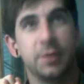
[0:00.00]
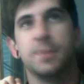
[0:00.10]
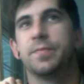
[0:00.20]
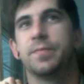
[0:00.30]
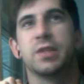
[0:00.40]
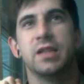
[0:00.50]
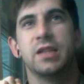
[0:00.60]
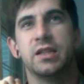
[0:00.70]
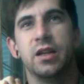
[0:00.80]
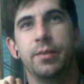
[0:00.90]
because that's
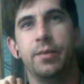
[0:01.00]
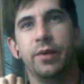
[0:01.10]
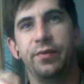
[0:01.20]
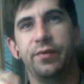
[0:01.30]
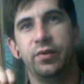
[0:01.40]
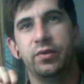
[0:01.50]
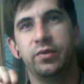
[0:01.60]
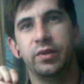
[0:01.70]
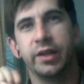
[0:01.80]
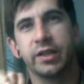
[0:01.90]
not a mouthful.
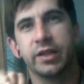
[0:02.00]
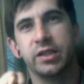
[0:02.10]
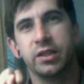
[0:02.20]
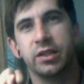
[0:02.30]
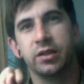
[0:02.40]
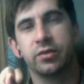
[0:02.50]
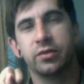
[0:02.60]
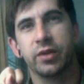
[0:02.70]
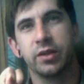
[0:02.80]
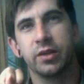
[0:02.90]
Legacy
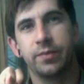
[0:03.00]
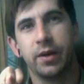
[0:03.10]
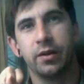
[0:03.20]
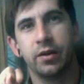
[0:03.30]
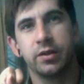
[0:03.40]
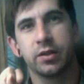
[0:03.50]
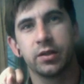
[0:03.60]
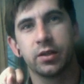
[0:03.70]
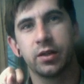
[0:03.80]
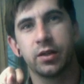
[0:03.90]
transparent
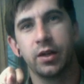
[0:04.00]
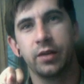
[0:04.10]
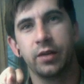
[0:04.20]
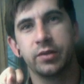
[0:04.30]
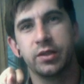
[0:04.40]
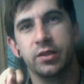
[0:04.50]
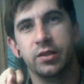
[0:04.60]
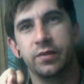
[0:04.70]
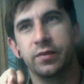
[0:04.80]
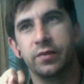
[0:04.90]
cutout
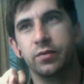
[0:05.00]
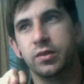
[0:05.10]
diffuse.